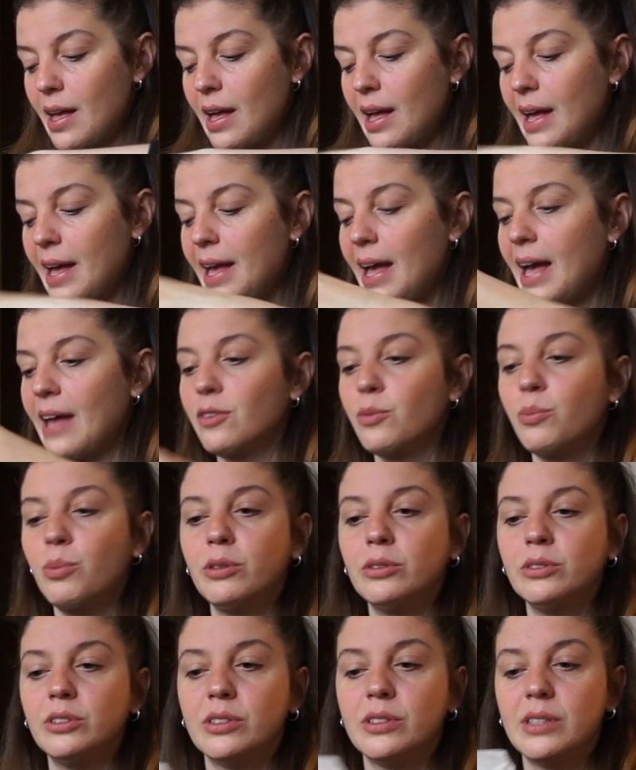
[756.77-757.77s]
I had
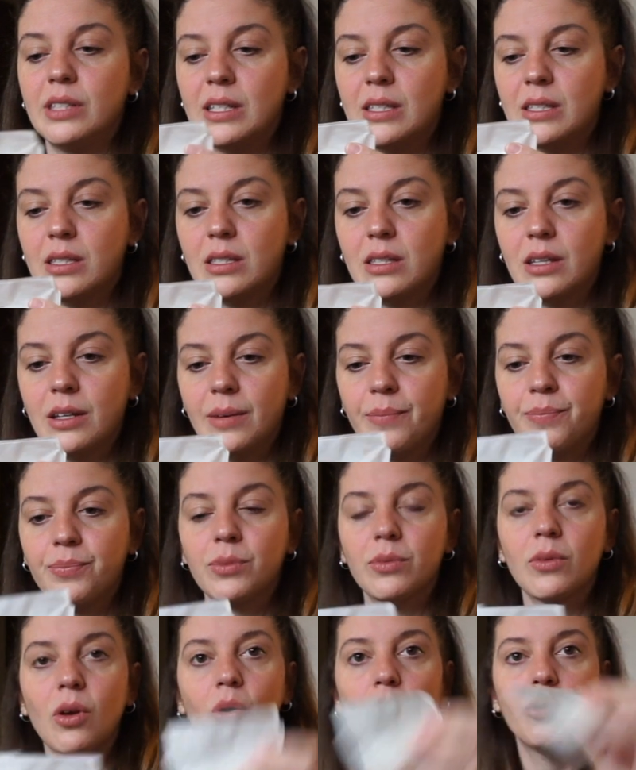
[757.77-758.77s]
bought this
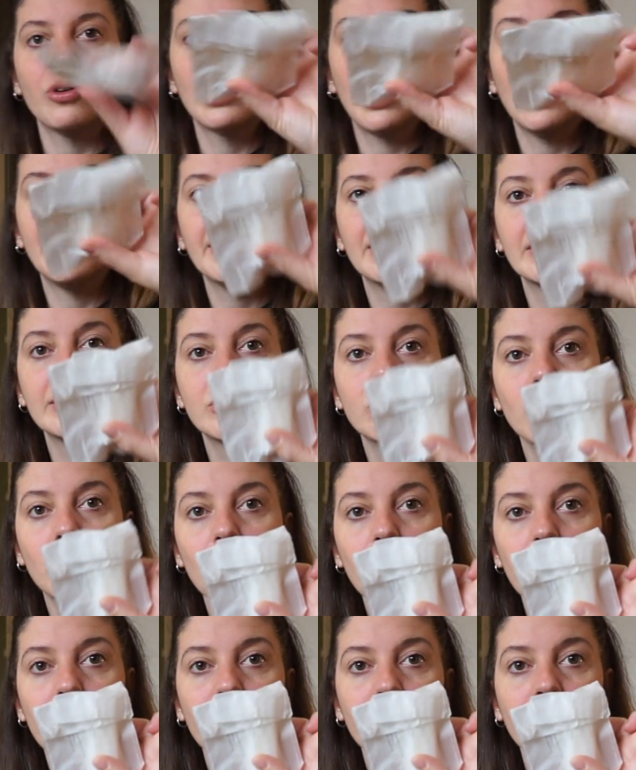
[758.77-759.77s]
organic
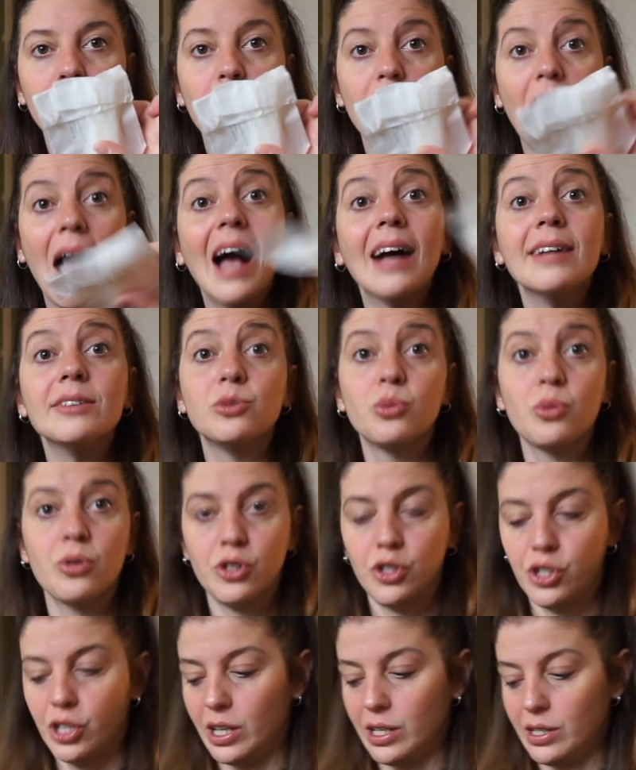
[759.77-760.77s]
soap for hand
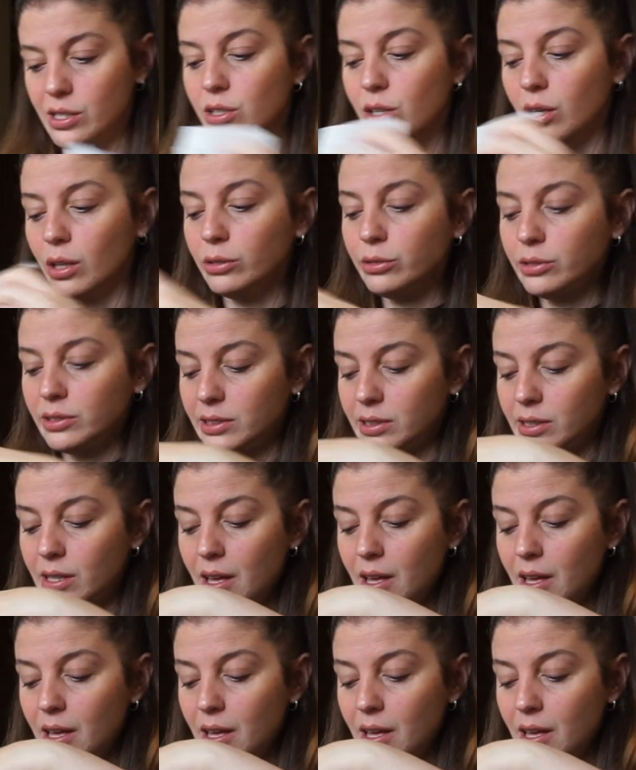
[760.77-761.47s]
washing his clothes,